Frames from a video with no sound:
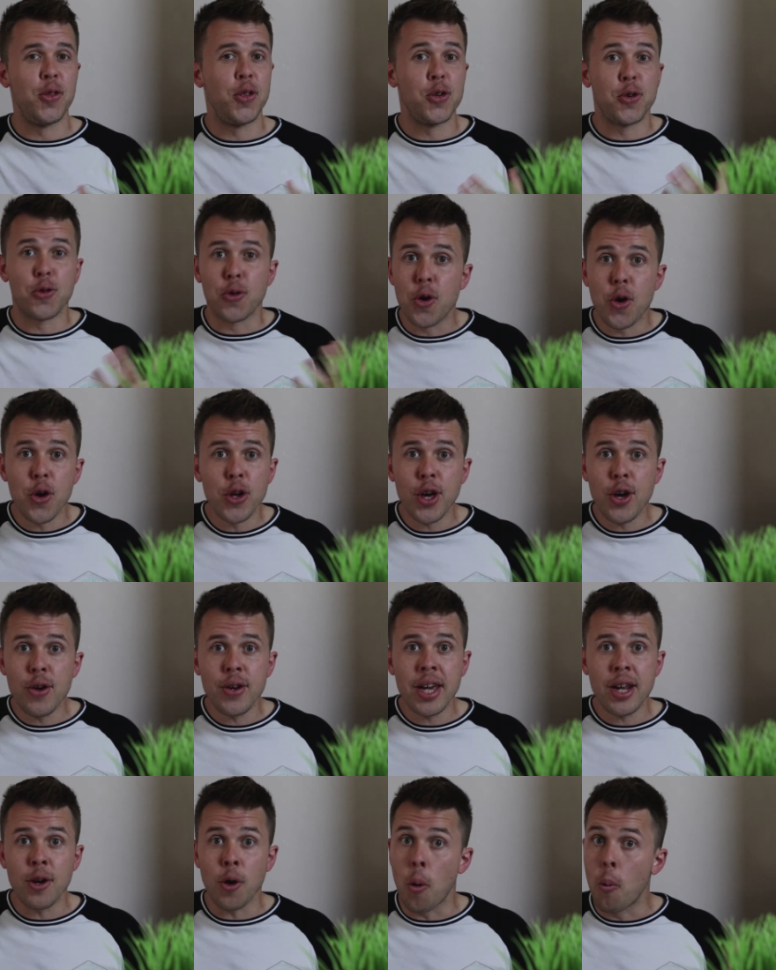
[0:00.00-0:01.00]
the drawer
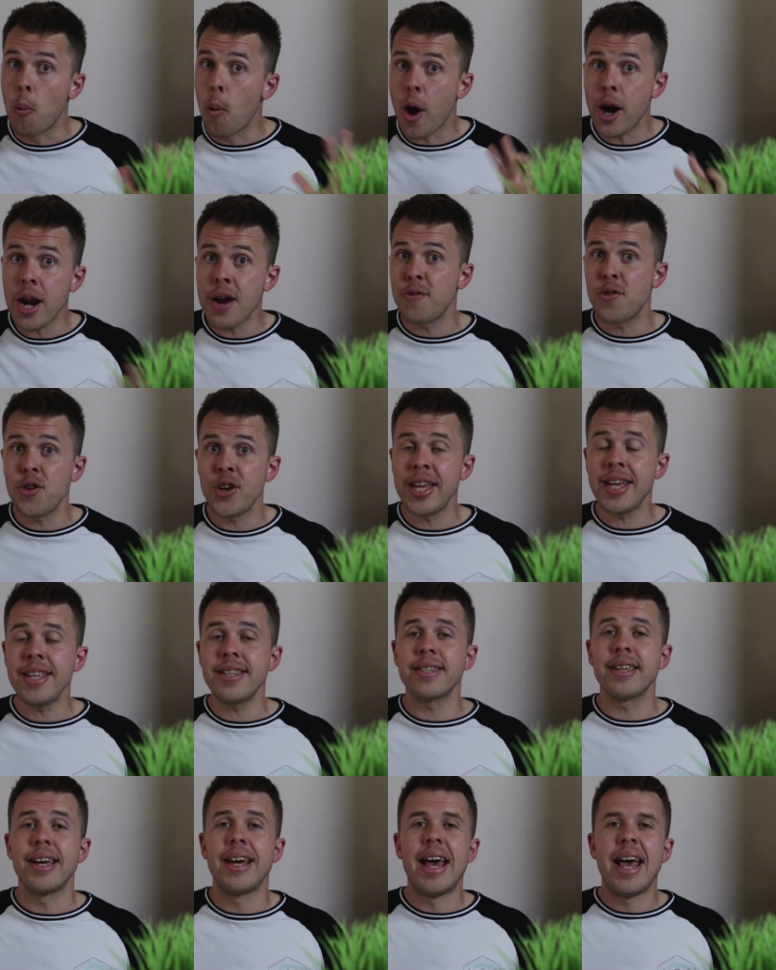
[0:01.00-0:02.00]
unit or whatever it
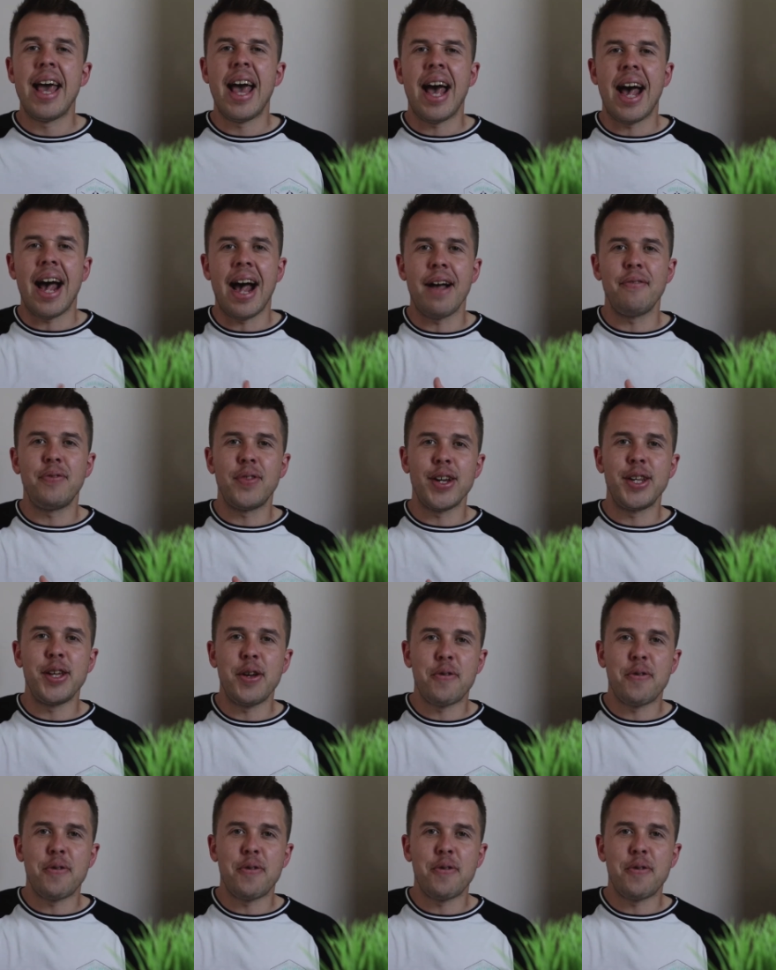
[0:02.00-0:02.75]
is, and then